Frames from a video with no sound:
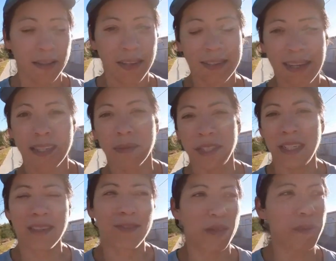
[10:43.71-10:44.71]
These last couple of
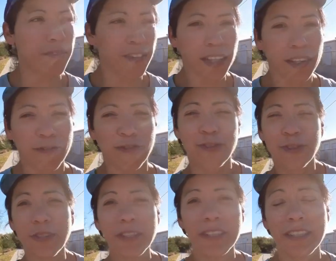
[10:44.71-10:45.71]
days I've just been feeling
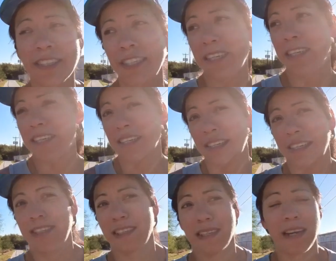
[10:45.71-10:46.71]
full
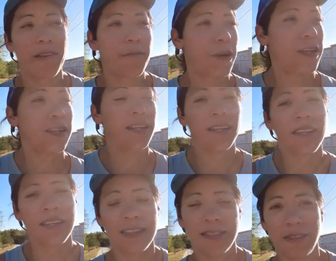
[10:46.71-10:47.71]
and just not wanting
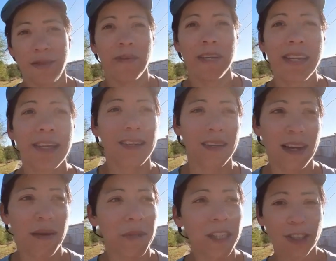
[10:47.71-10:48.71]
to eat
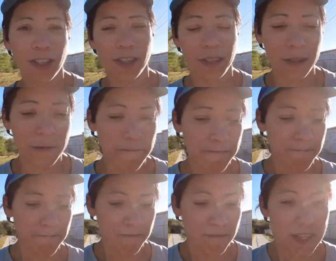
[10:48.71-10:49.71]
that much.
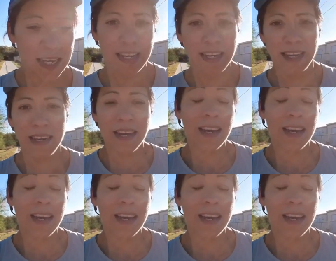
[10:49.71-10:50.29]
And